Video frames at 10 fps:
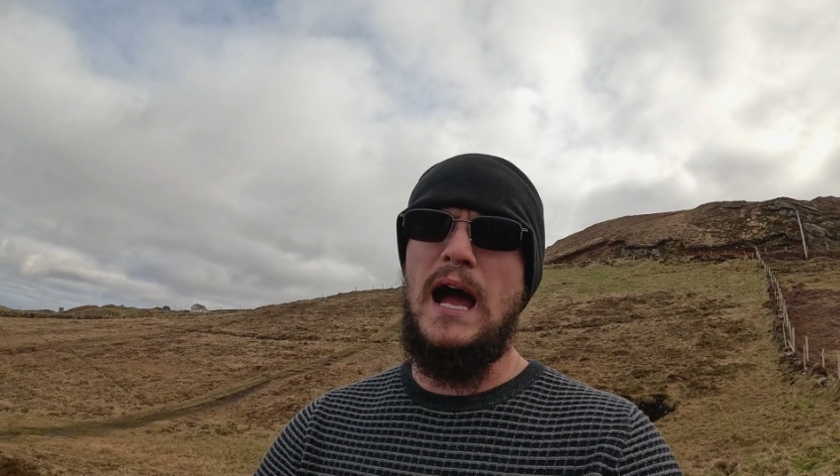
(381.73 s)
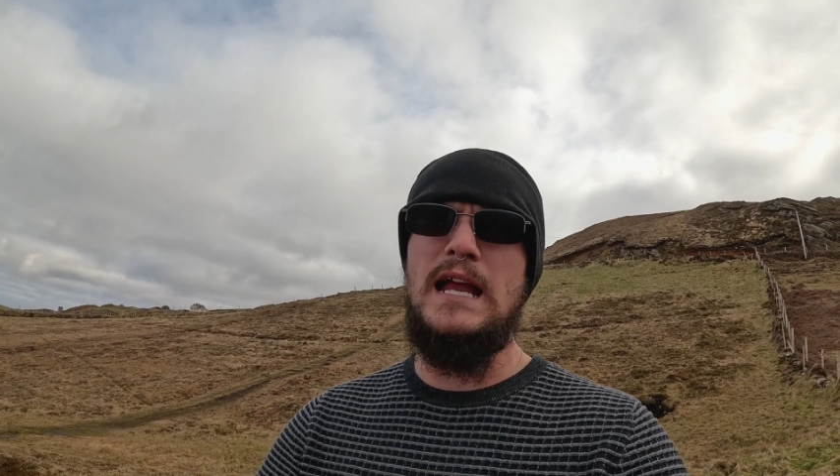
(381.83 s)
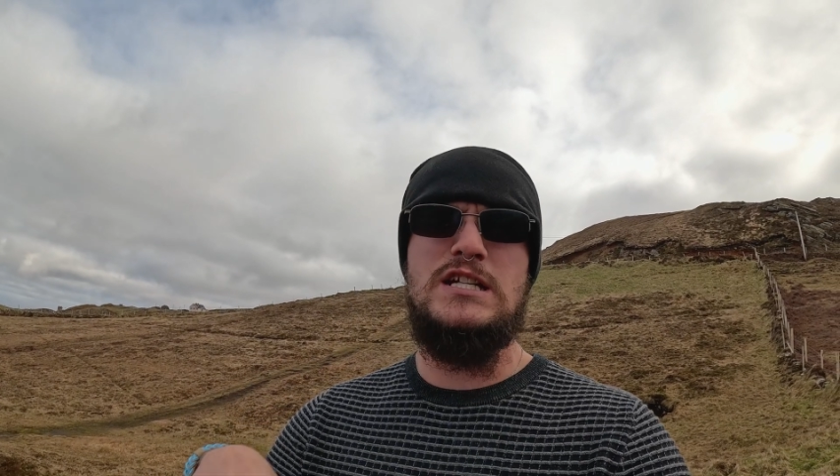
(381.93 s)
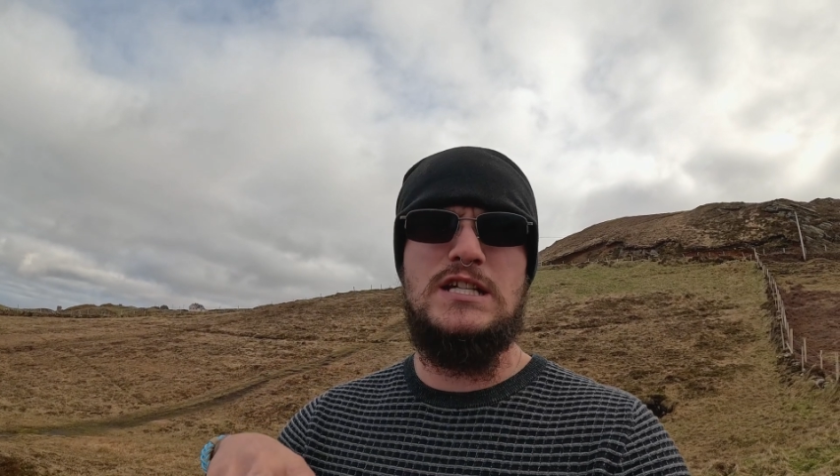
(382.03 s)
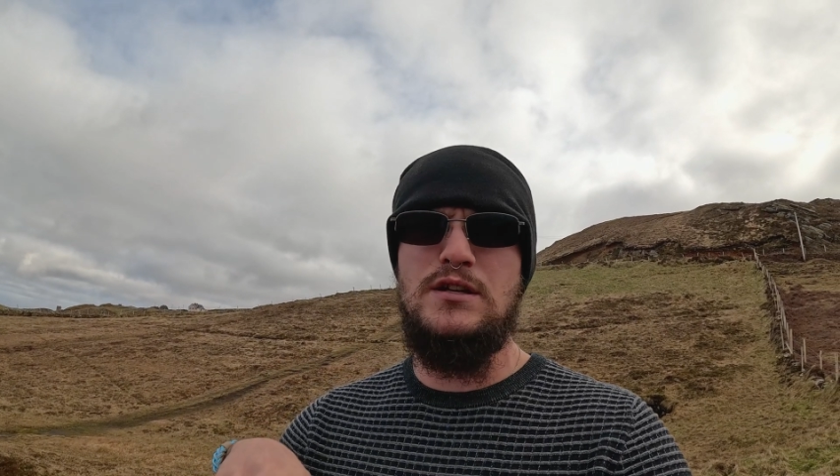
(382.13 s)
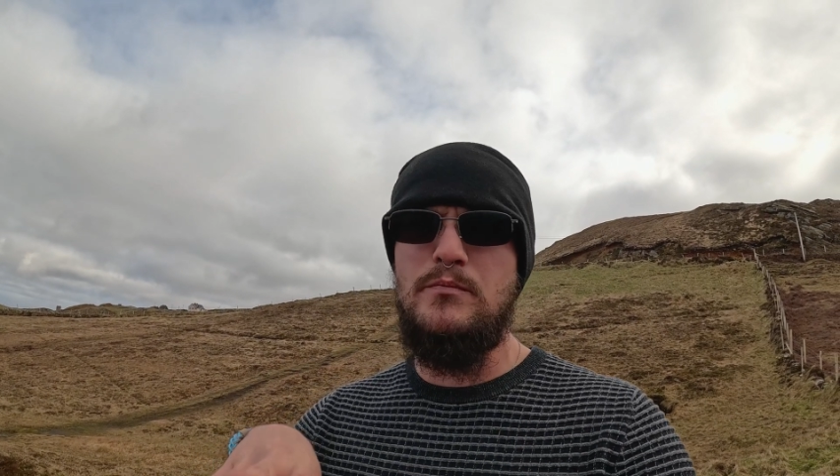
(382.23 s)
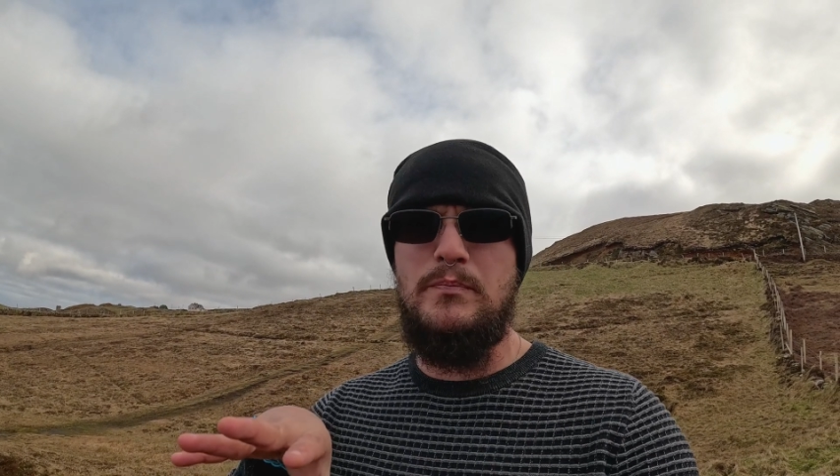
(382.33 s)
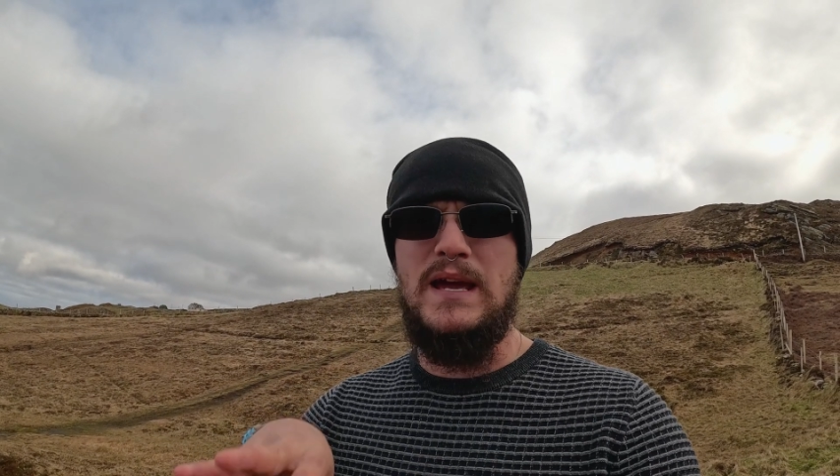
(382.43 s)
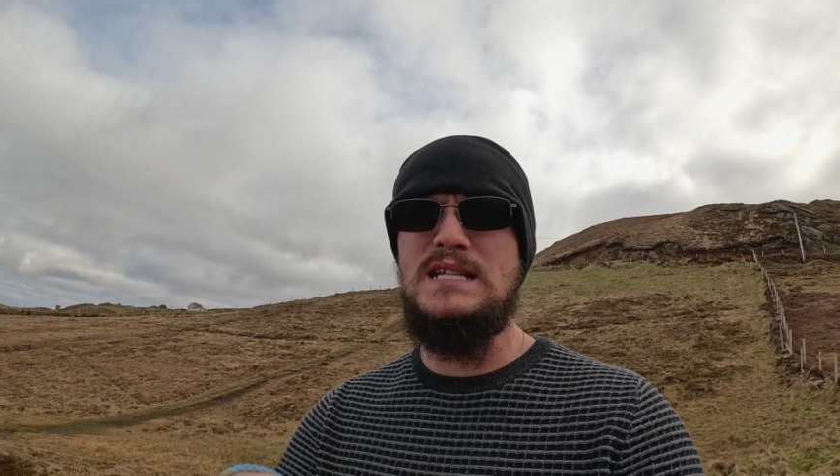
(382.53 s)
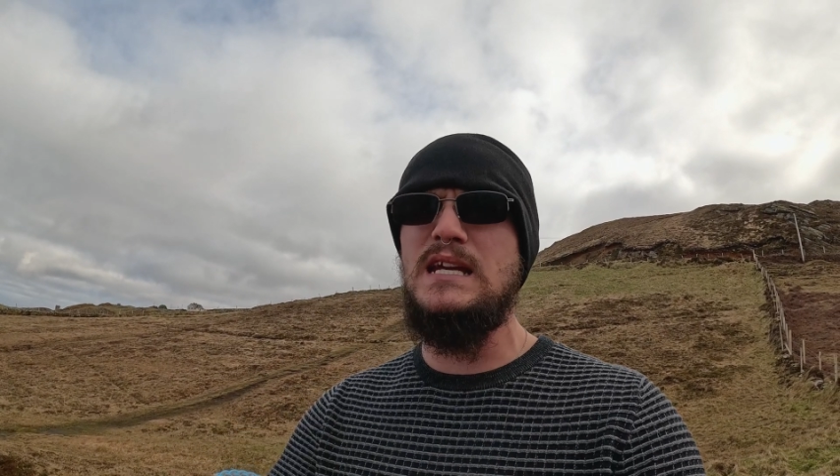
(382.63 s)
I just do
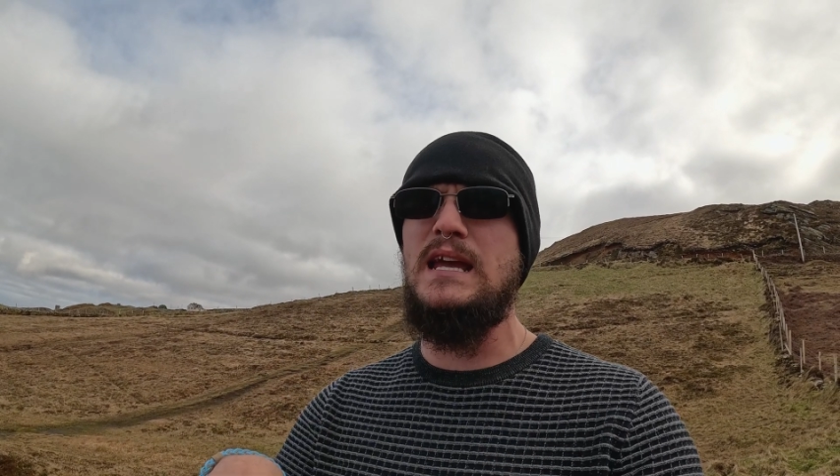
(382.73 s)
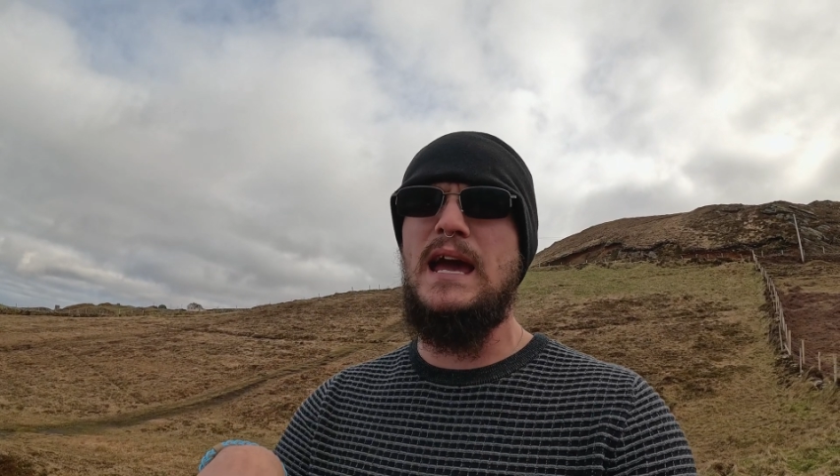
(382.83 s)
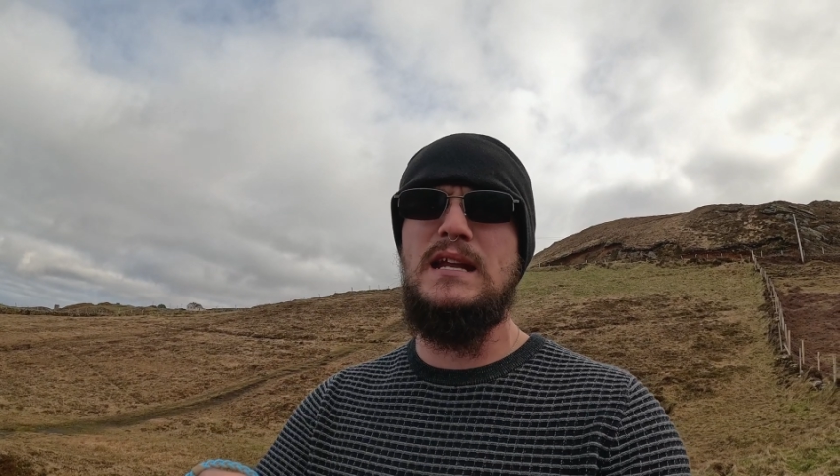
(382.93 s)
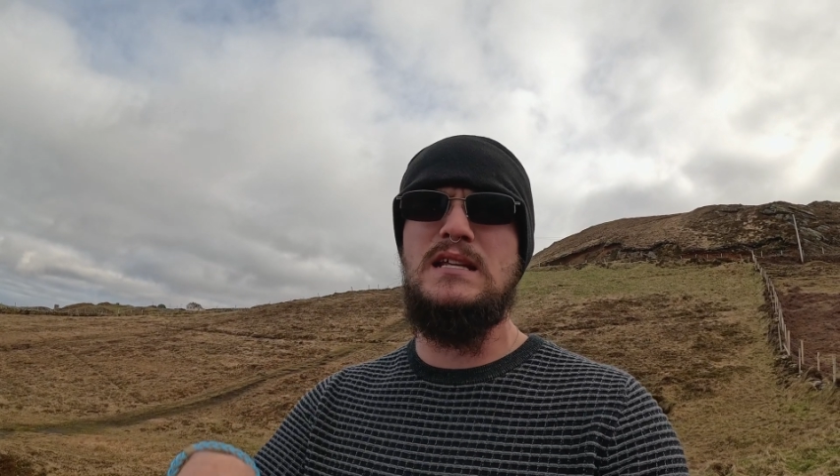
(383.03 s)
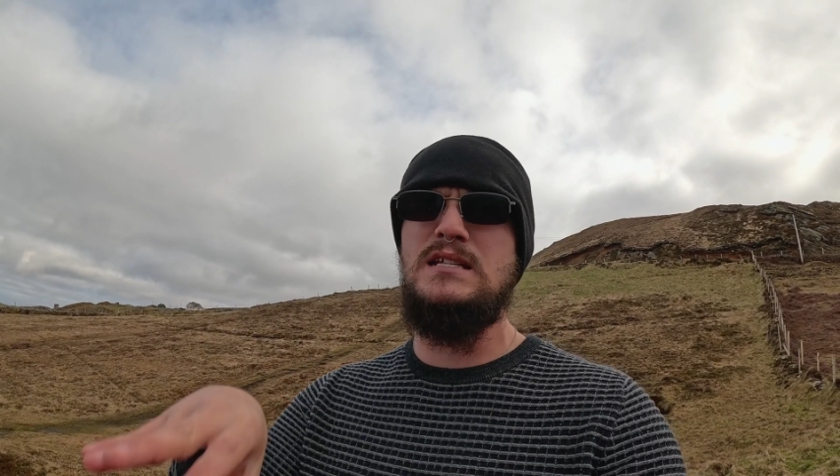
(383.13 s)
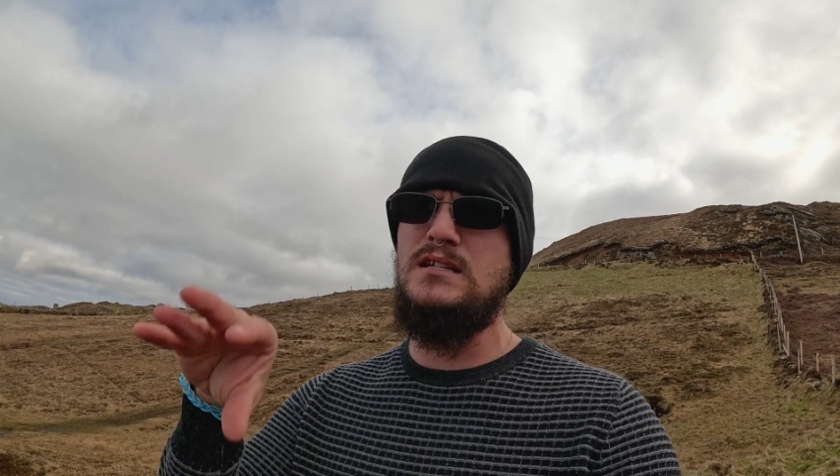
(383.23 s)
basic edits,